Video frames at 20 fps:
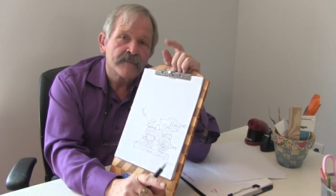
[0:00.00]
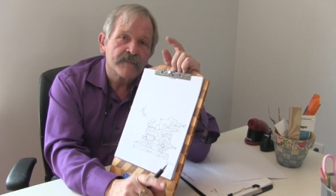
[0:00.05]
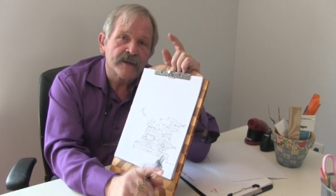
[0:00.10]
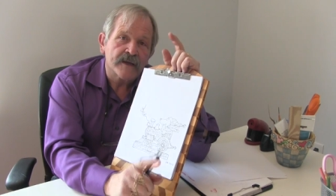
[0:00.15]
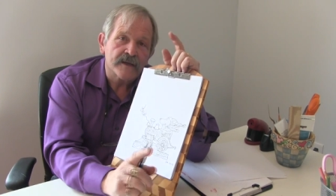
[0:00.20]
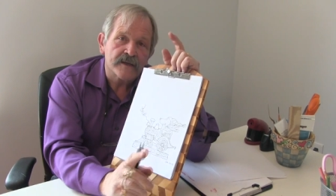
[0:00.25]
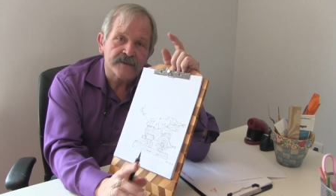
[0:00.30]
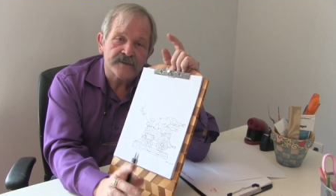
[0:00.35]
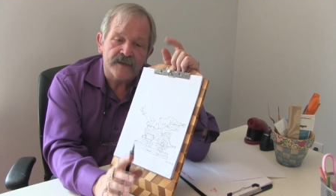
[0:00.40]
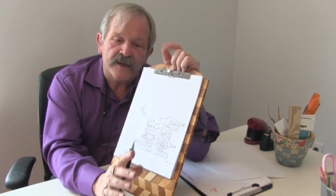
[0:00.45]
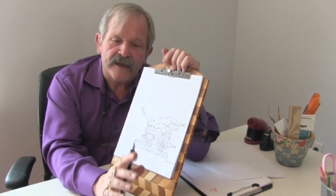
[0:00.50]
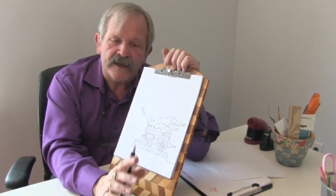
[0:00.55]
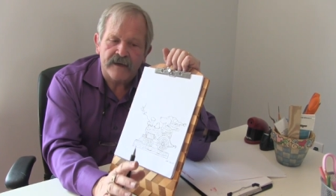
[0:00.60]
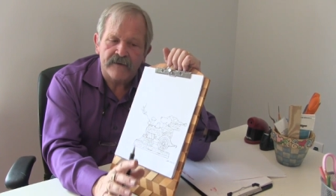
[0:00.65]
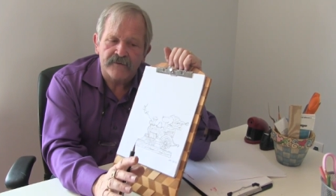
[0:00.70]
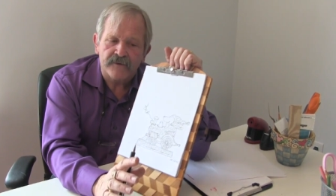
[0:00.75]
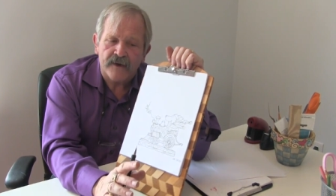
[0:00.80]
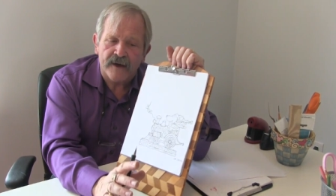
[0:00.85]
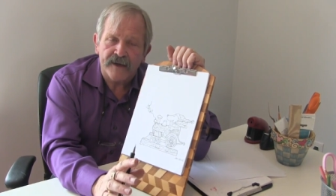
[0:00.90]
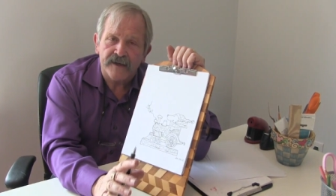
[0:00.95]
because like
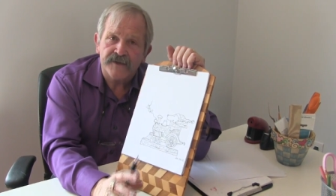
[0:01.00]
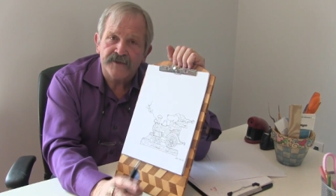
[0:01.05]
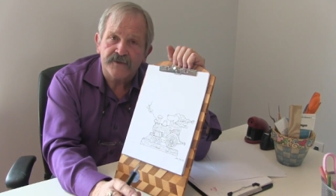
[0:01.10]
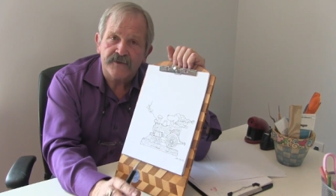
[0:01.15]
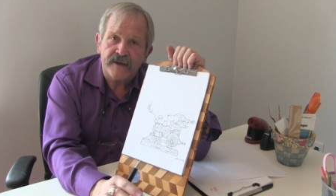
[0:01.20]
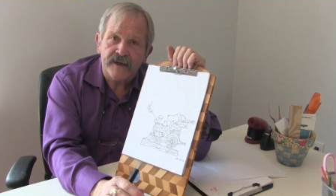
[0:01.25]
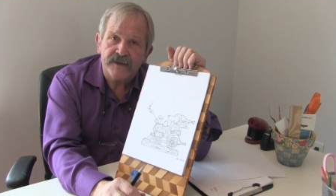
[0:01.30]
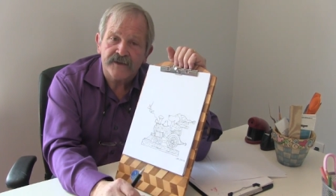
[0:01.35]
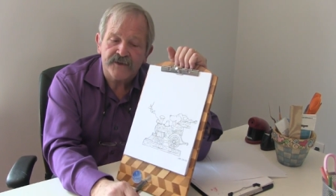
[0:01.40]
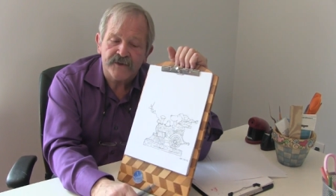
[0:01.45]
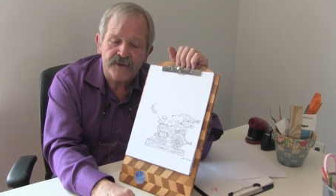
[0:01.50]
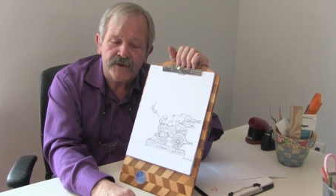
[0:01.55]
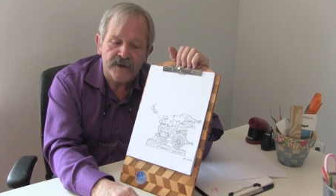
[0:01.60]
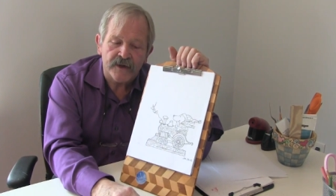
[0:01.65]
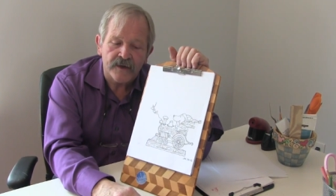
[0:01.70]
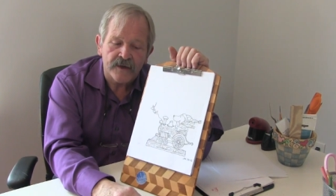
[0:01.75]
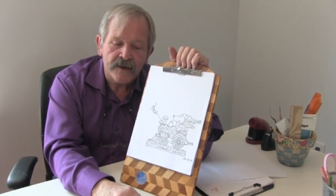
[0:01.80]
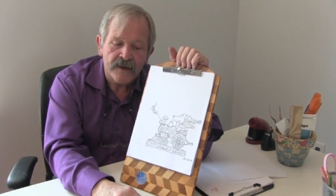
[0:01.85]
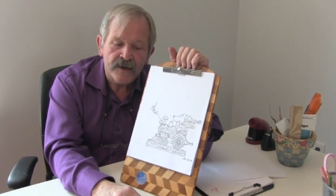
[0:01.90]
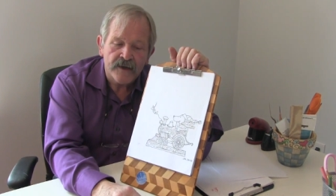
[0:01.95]
I've tried to stress to
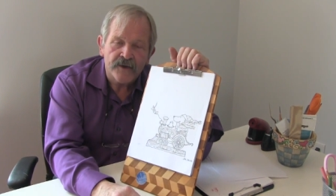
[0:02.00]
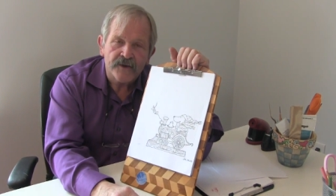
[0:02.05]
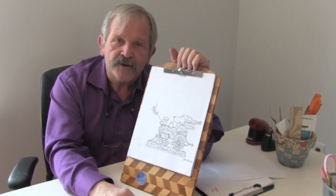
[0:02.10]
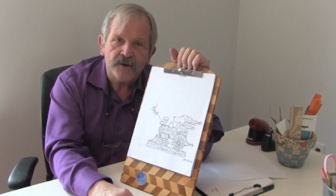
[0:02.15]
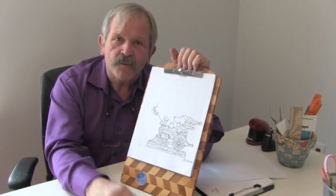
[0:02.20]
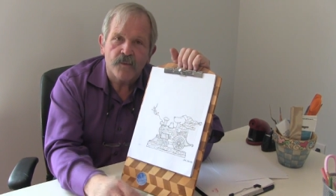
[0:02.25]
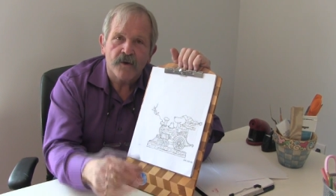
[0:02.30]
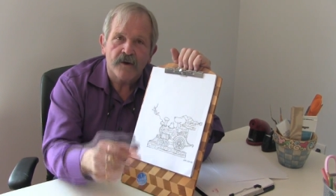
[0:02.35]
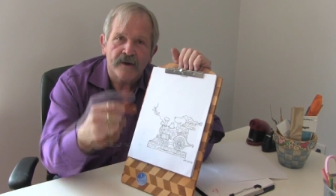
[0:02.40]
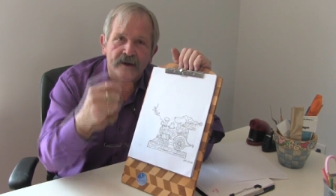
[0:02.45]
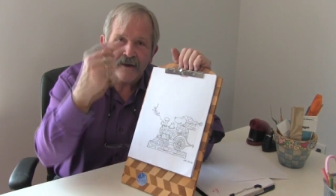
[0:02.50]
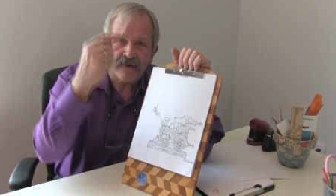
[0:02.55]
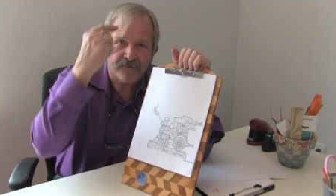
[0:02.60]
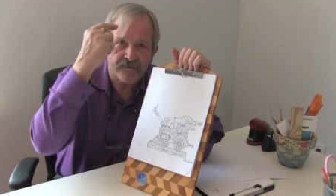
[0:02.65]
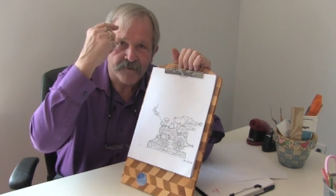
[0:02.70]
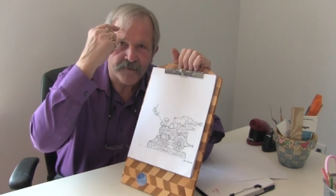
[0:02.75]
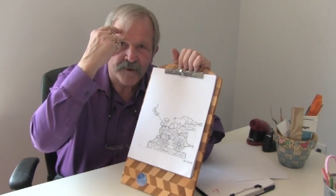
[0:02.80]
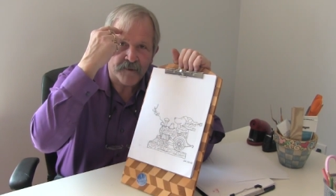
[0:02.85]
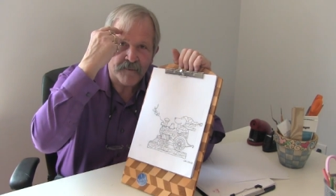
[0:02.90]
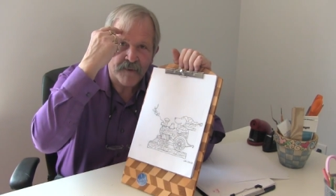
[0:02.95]
you, you're working
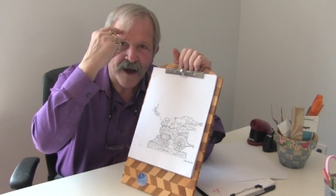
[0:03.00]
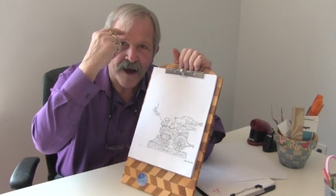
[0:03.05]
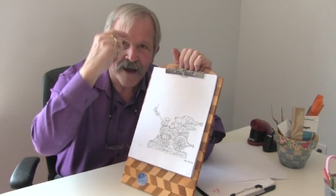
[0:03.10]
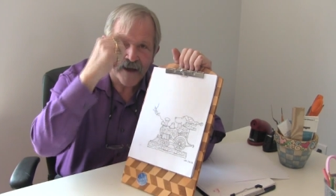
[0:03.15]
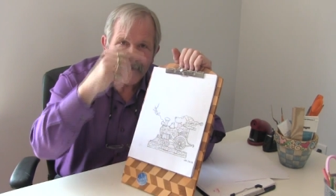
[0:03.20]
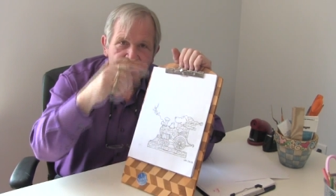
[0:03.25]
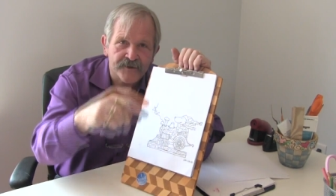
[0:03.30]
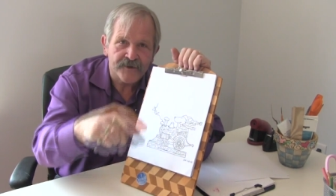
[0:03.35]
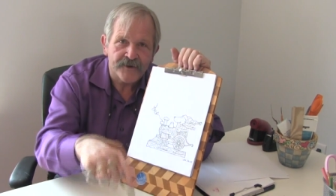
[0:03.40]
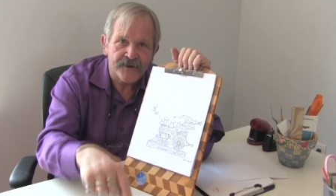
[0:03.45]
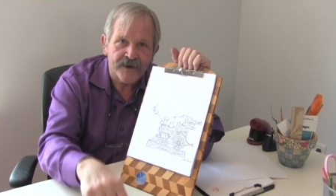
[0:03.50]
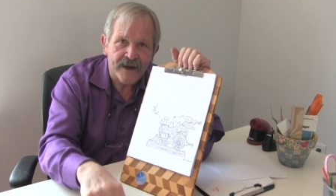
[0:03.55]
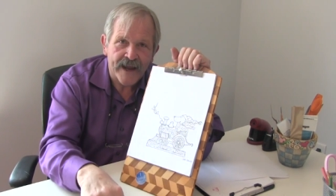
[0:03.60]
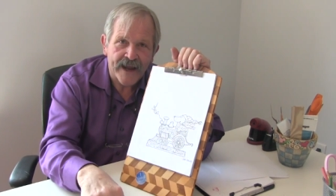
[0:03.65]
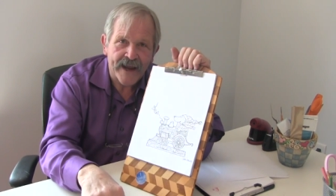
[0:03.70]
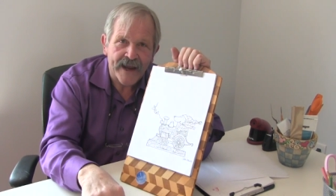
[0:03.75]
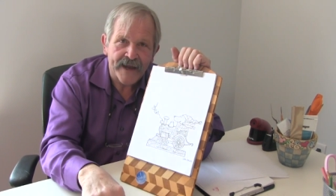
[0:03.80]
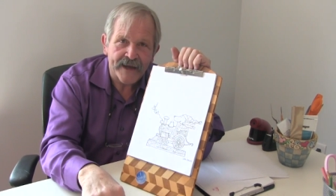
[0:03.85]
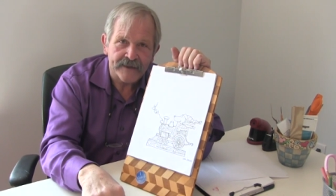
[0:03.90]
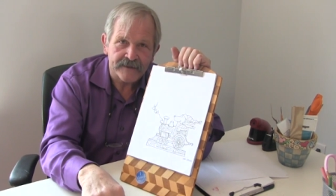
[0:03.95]
from your mind to your
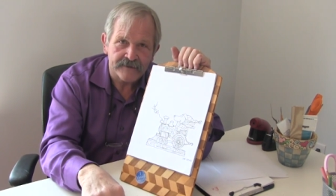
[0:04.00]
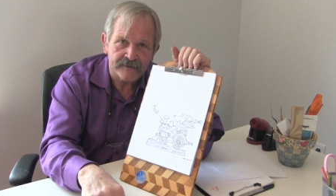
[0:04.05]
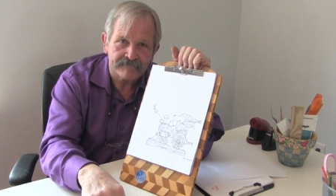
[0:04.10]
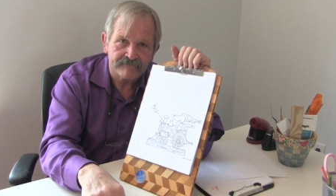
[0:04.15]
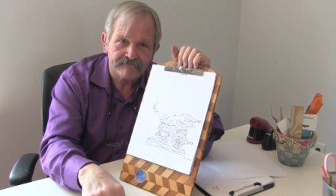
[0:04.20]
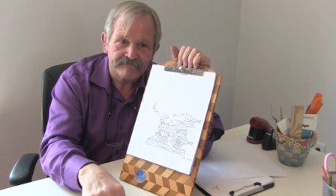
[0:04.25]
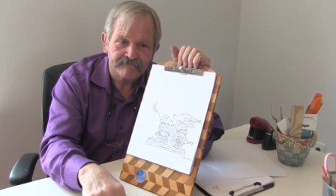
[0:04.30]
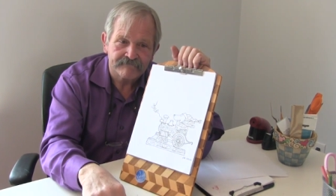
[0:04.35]
hand.